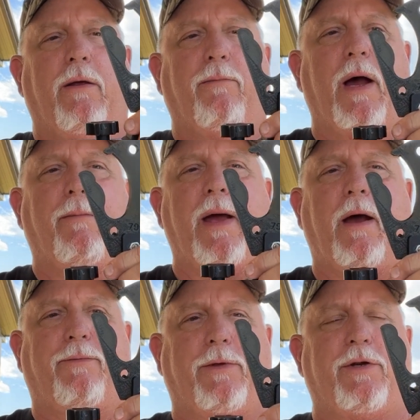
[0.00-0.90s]
my
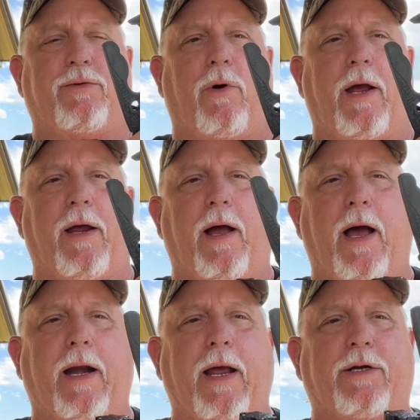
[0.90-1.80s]
mount this way,
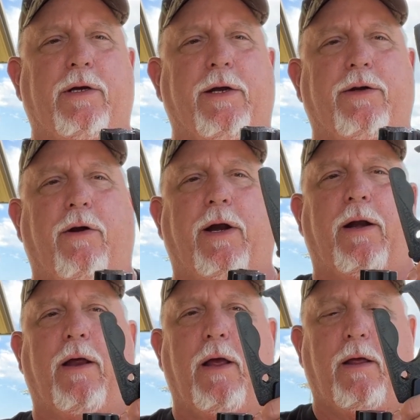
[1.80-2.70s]
I'd actually turn it
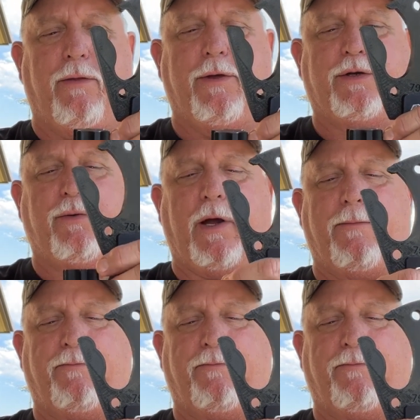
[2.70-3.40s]
this way.